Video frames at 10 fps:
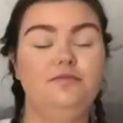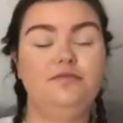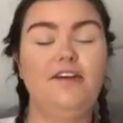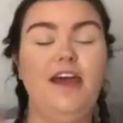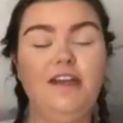
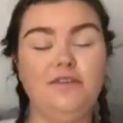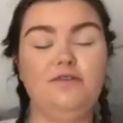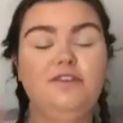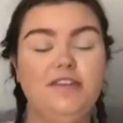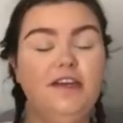fan it
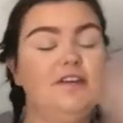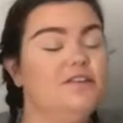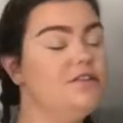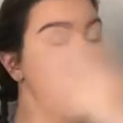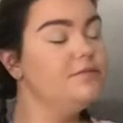for a
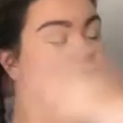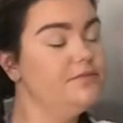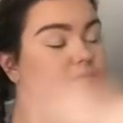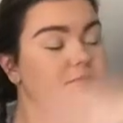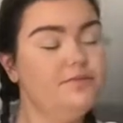second.
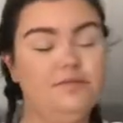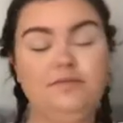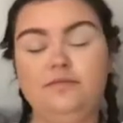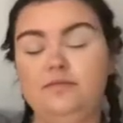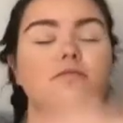
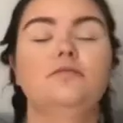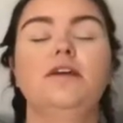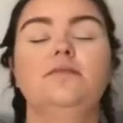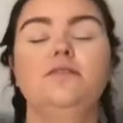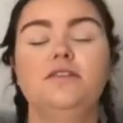
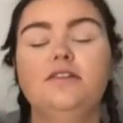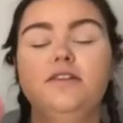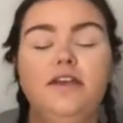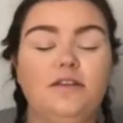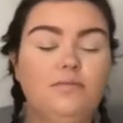And I'm just going to
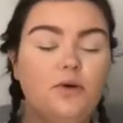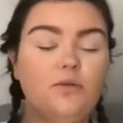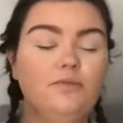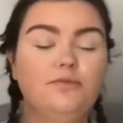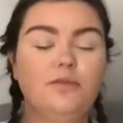take the
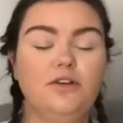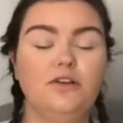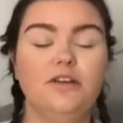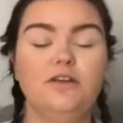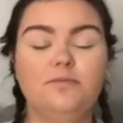bottom of
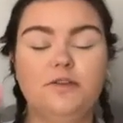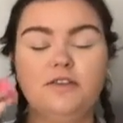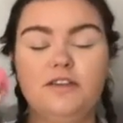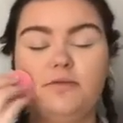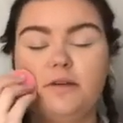my
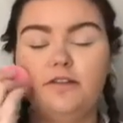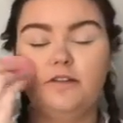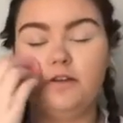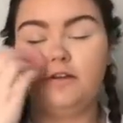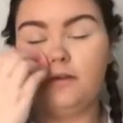beauty
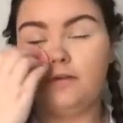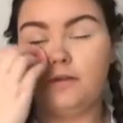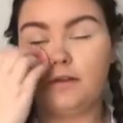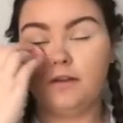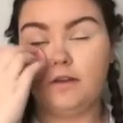sponge, I'm
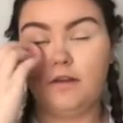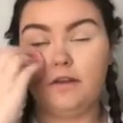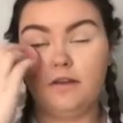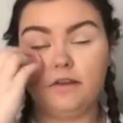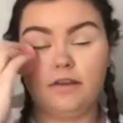just going to
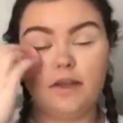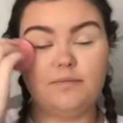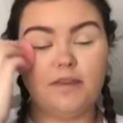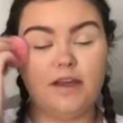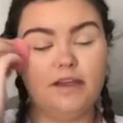
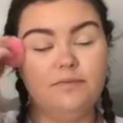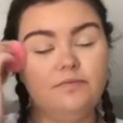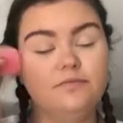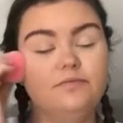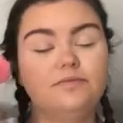dab that in.
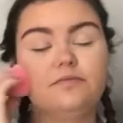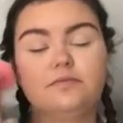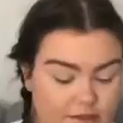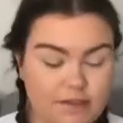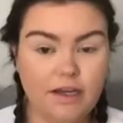
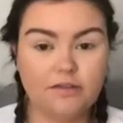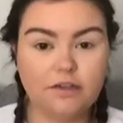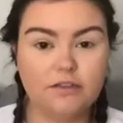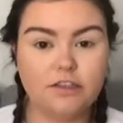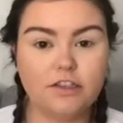So now
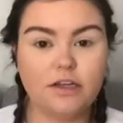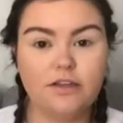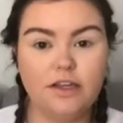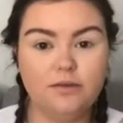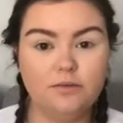I'm going to go
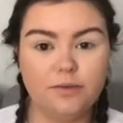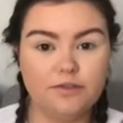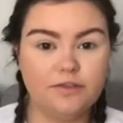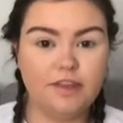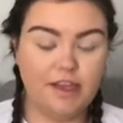in
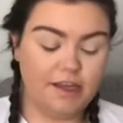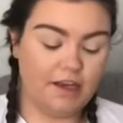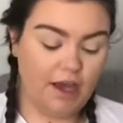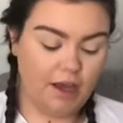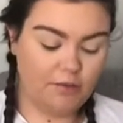with
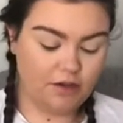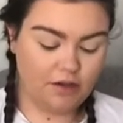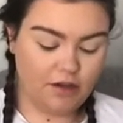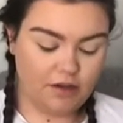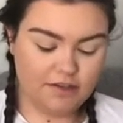the
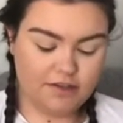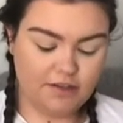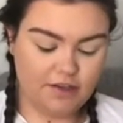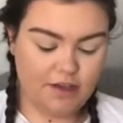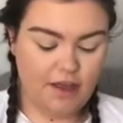Hourglass
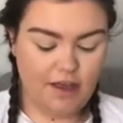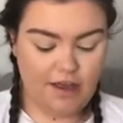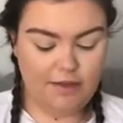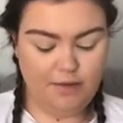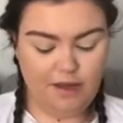
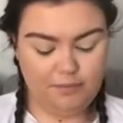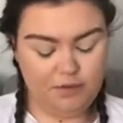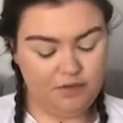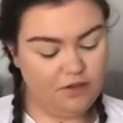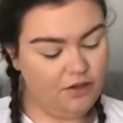
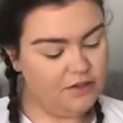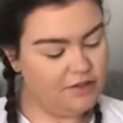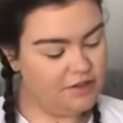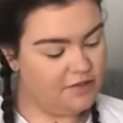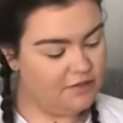Ambient
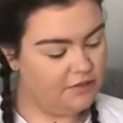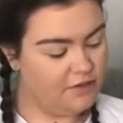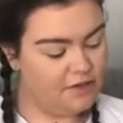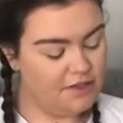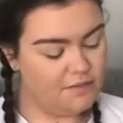
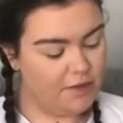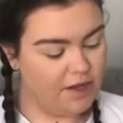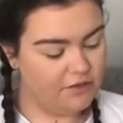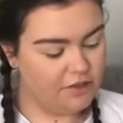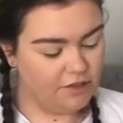Lighting
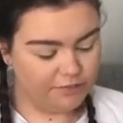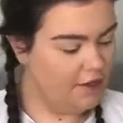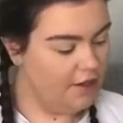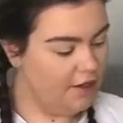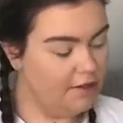Powder.
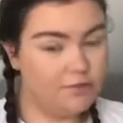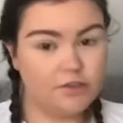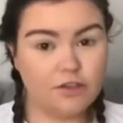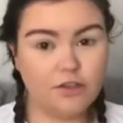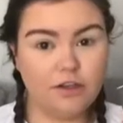And I'm
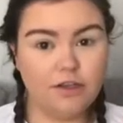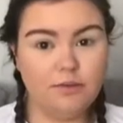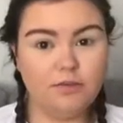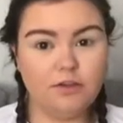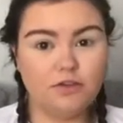just going to go
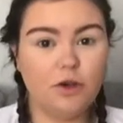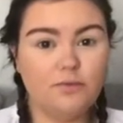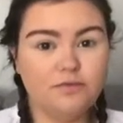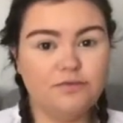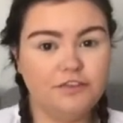in with the
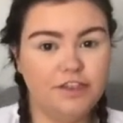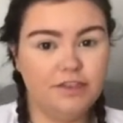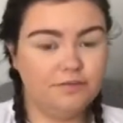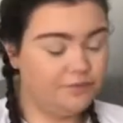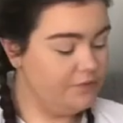top three,
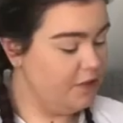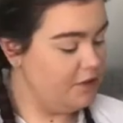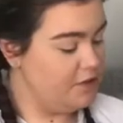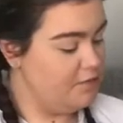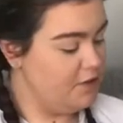
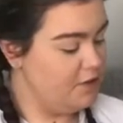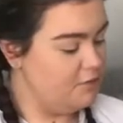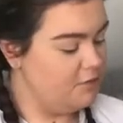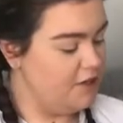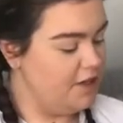and just mix
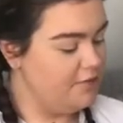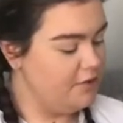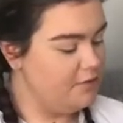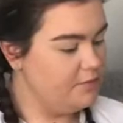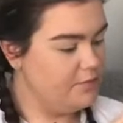them all together.
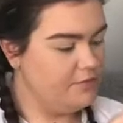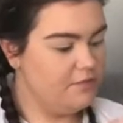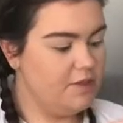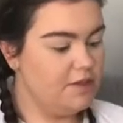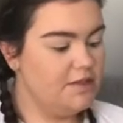
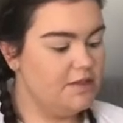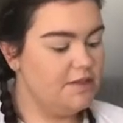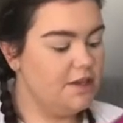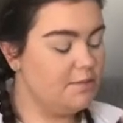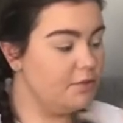
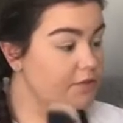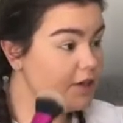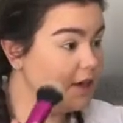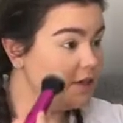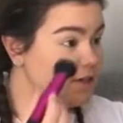Tap off the
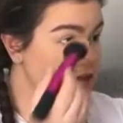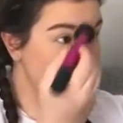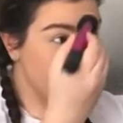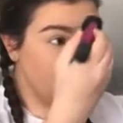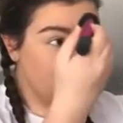
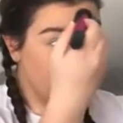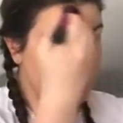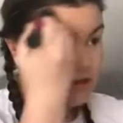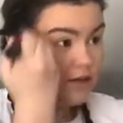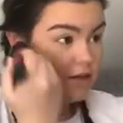excess,
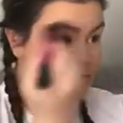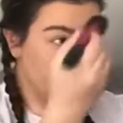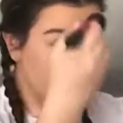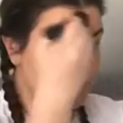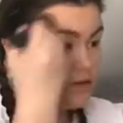and I
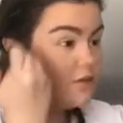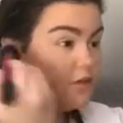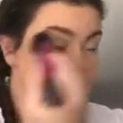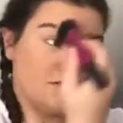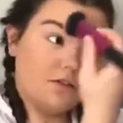just
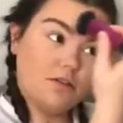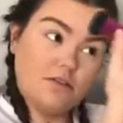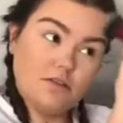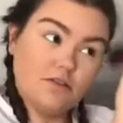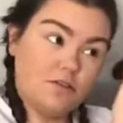
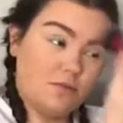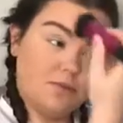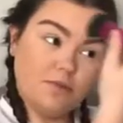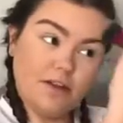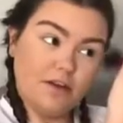
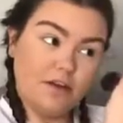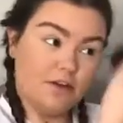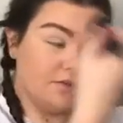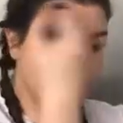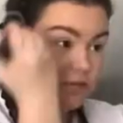swoop that
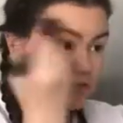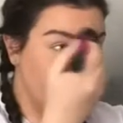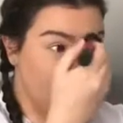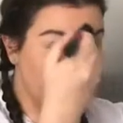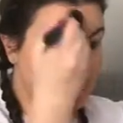over my
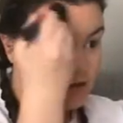face.